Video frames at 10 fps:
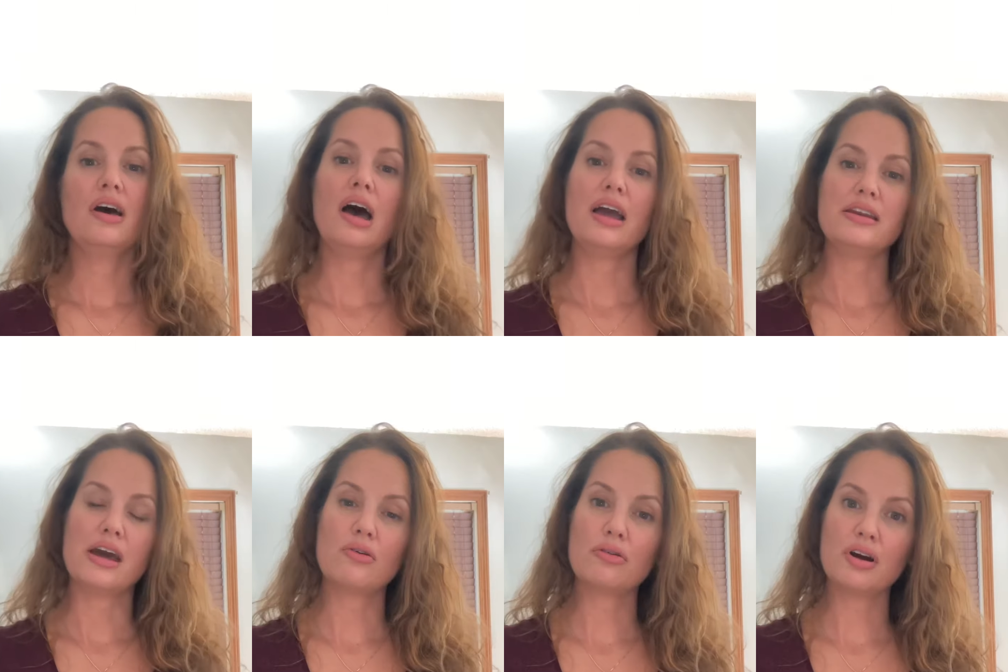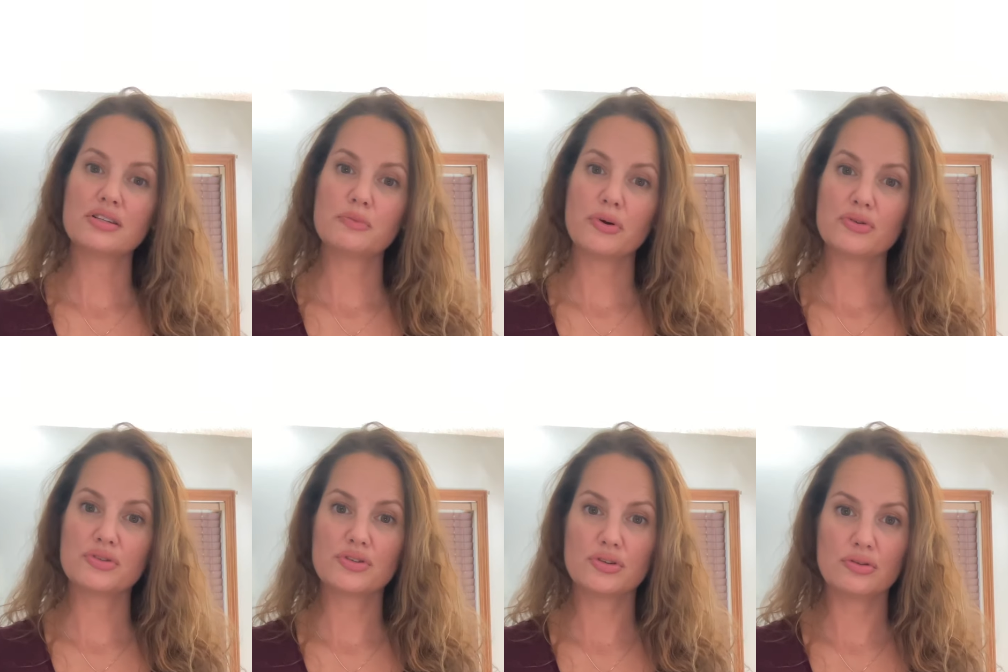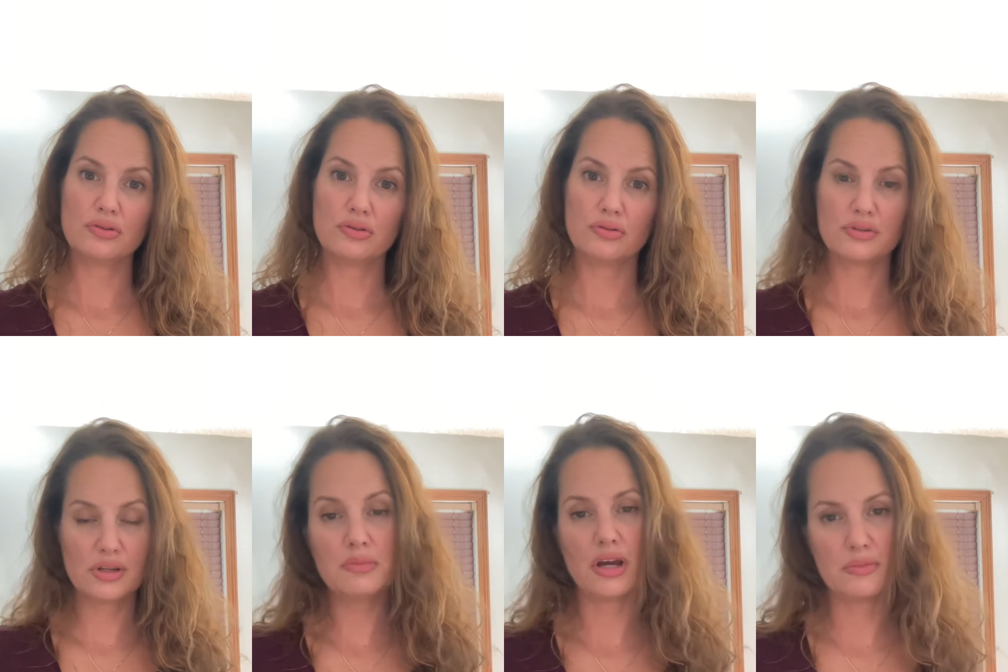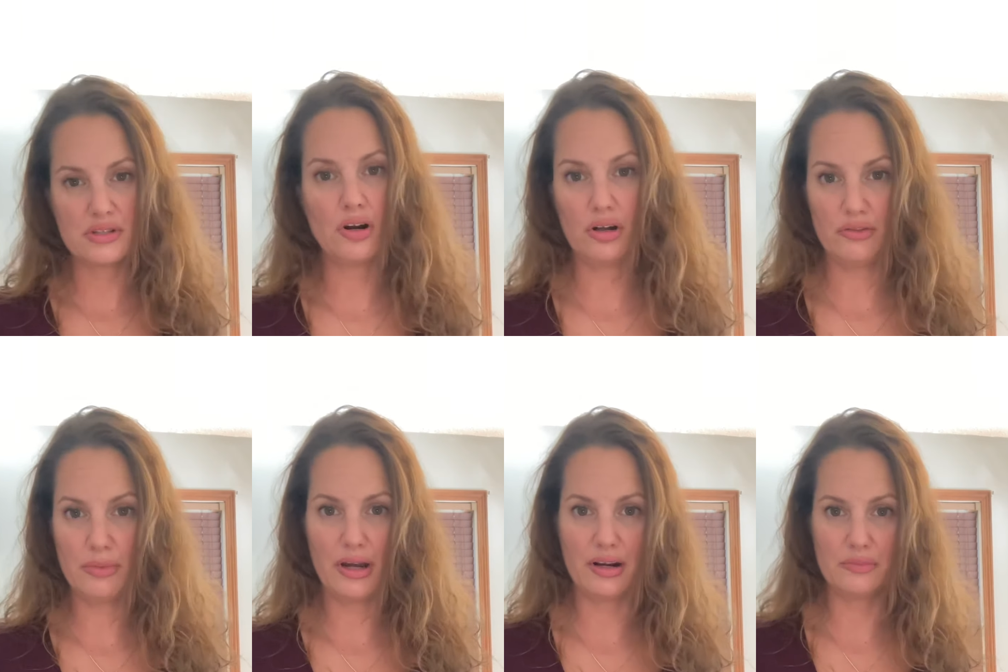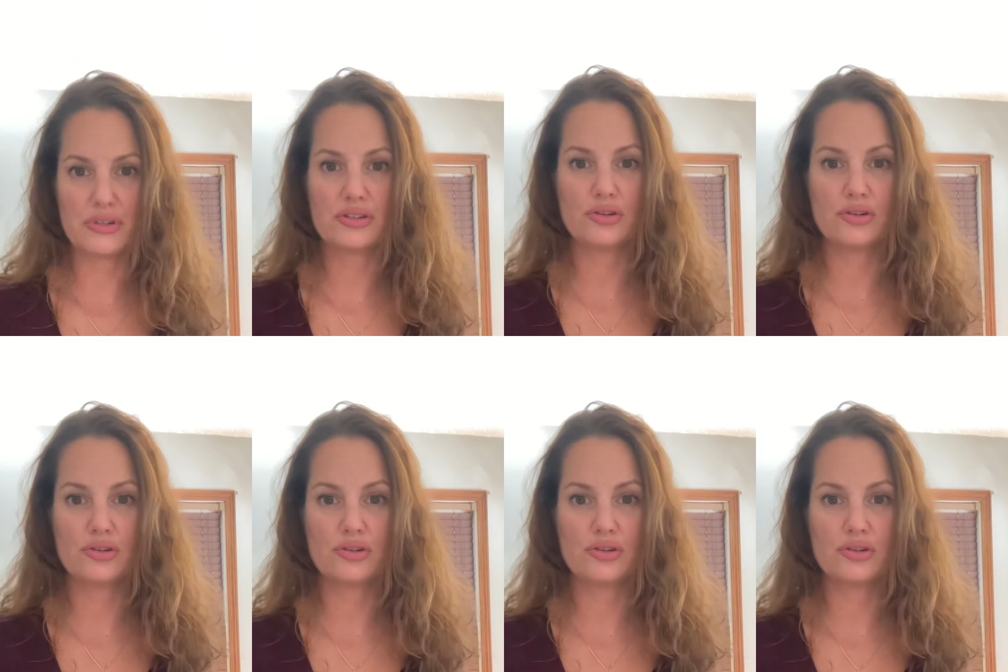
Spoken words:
I now cross-post to, sometimes, not all of my items,